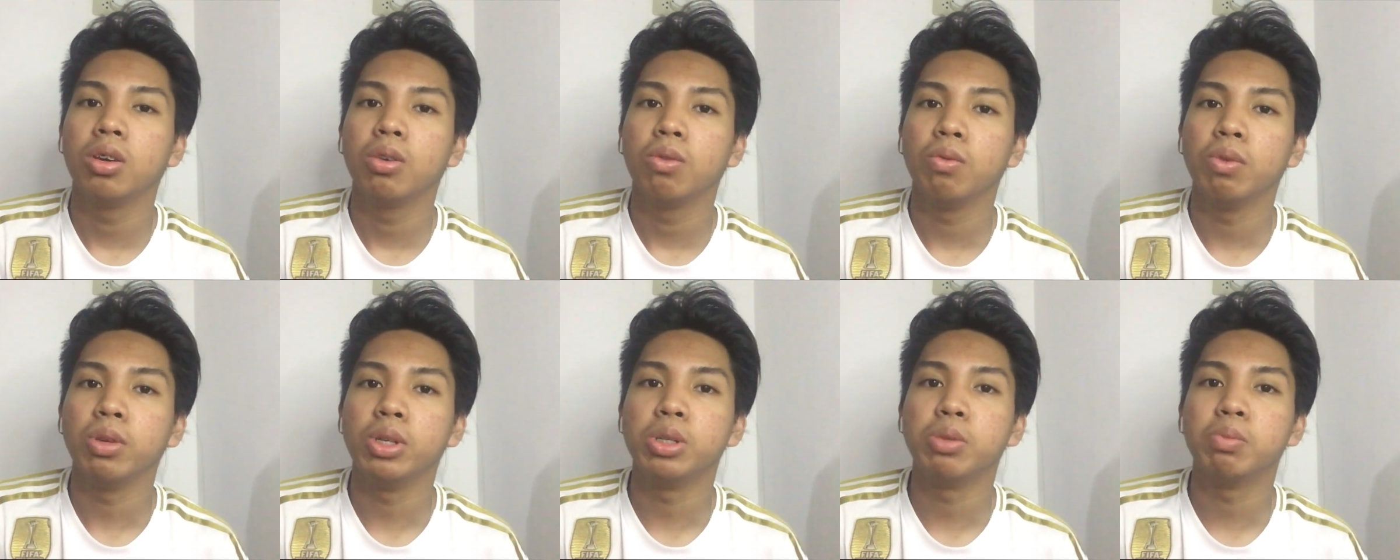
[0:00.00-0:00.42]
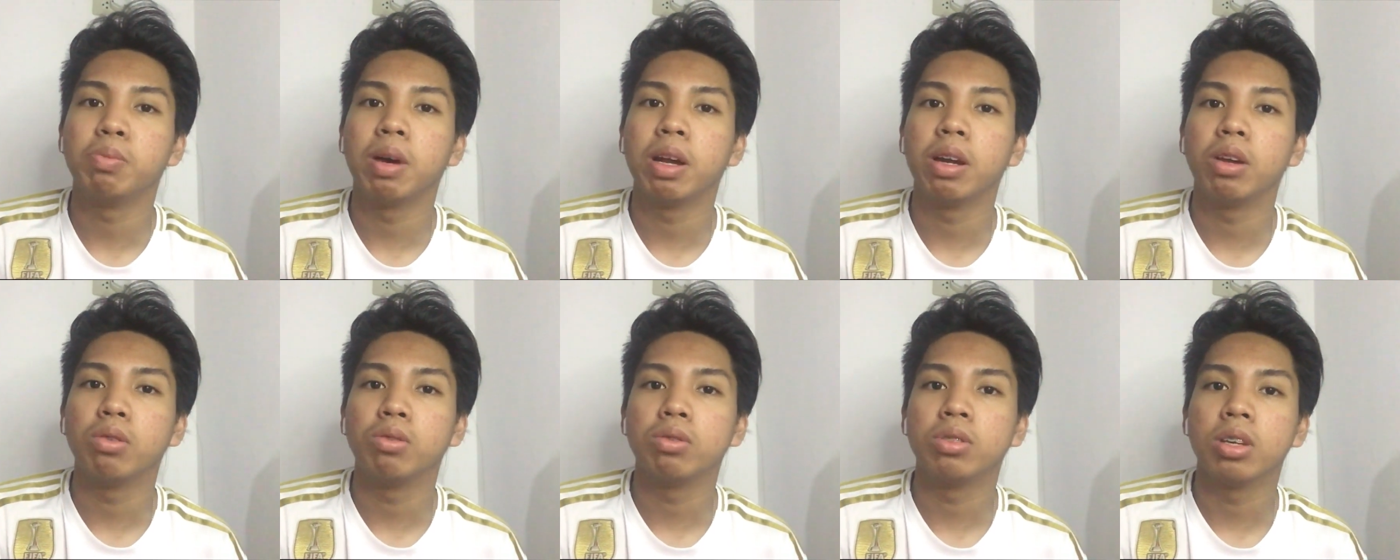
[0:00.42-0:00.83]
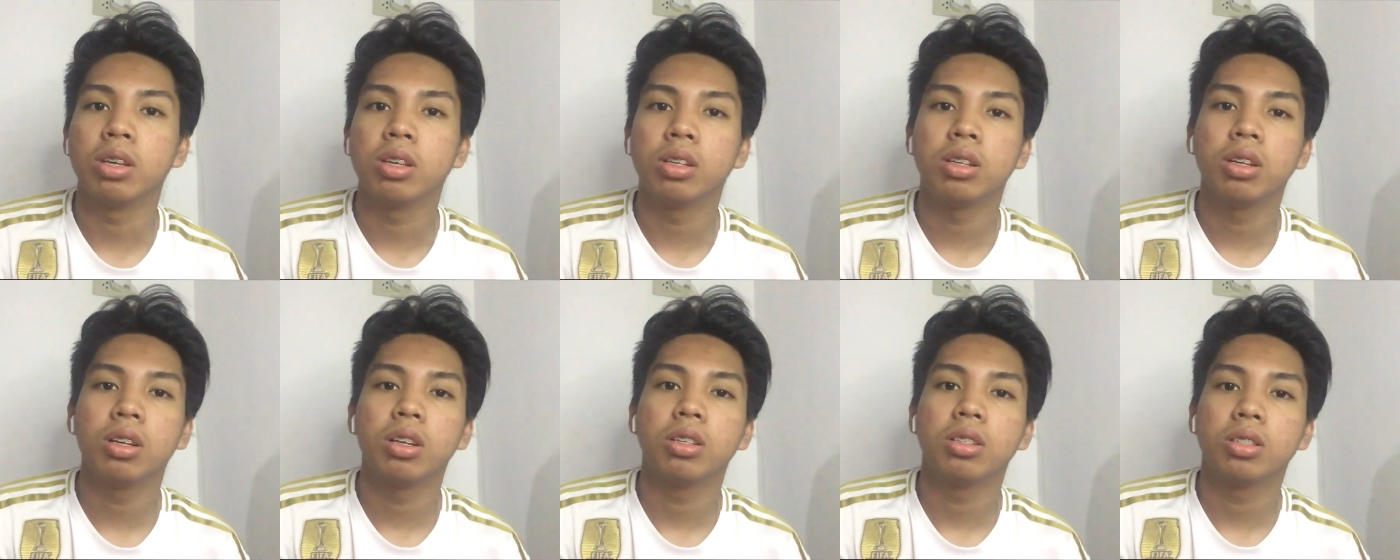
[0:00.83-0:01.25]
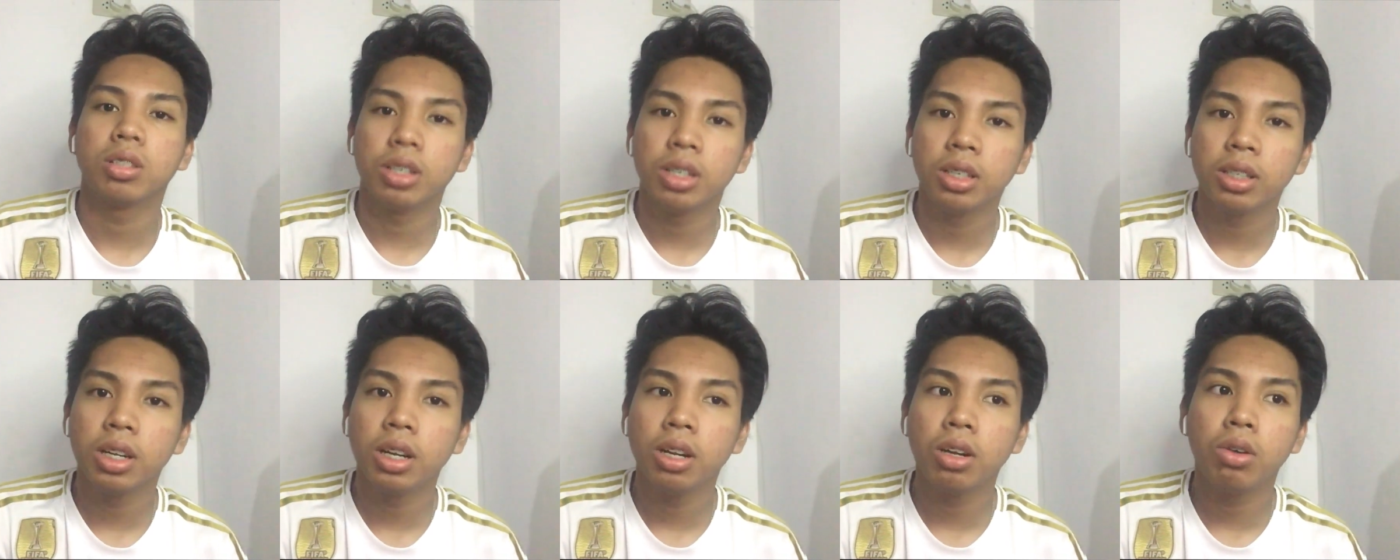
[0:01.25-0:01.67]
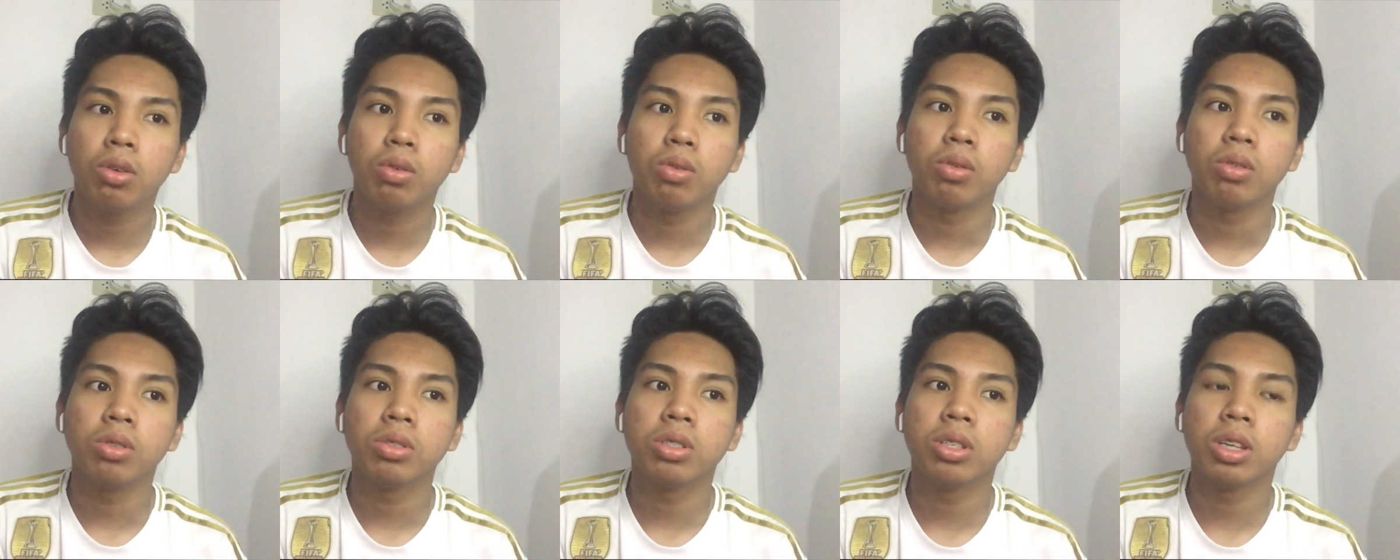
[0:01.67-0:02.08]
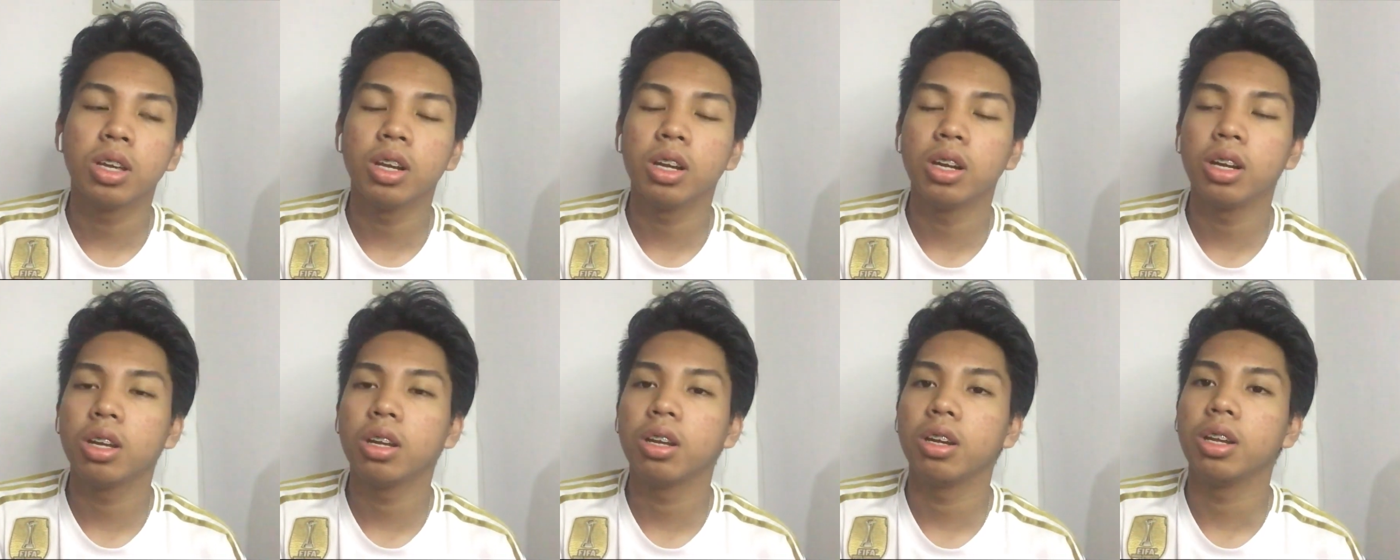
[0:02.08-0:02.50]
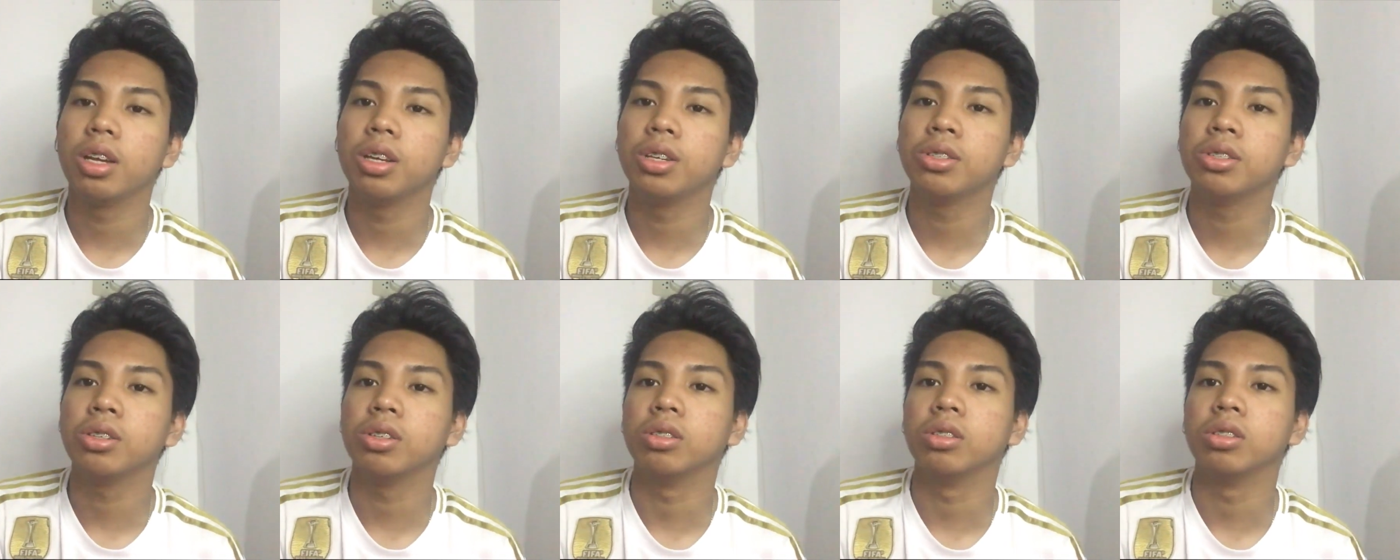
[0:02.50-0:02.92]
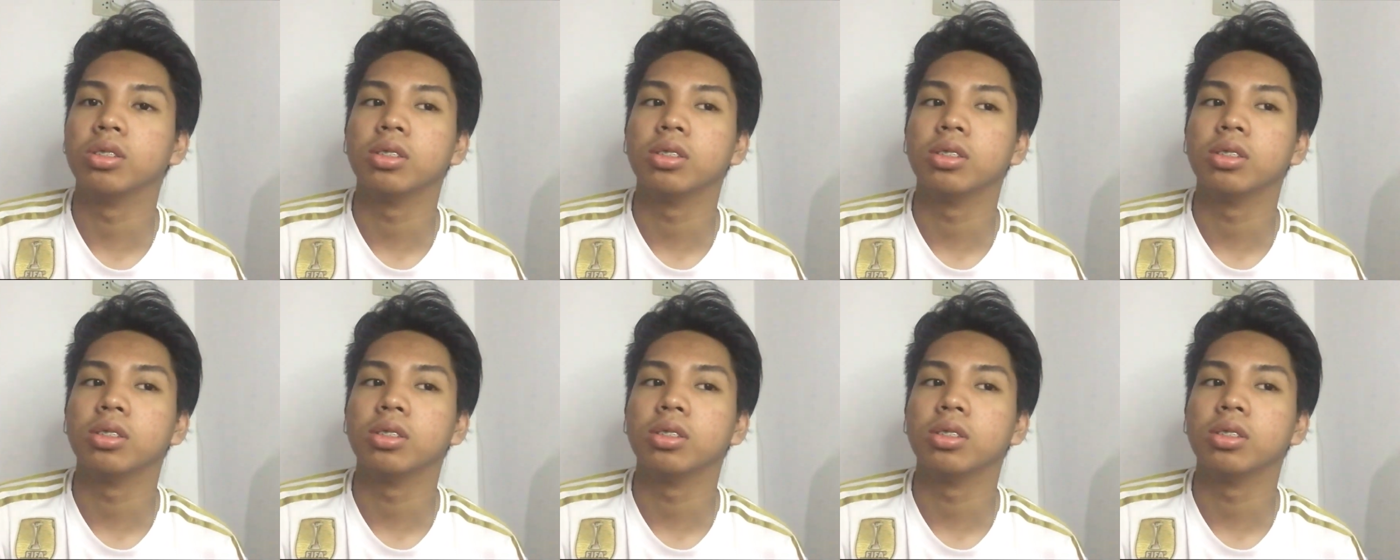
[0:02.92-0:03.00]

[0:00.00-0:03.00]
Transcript: which follow certain rules and regulation,